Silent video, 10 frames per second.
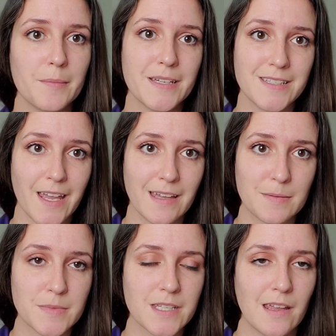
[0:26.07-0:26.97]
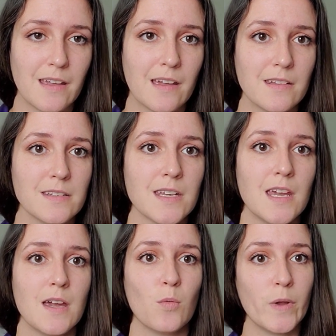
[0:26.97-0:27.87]
exams and
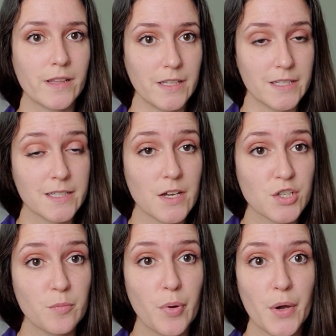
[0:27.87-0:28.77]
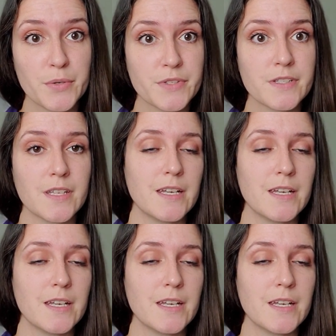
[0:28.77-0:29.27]
weekly discussion posts.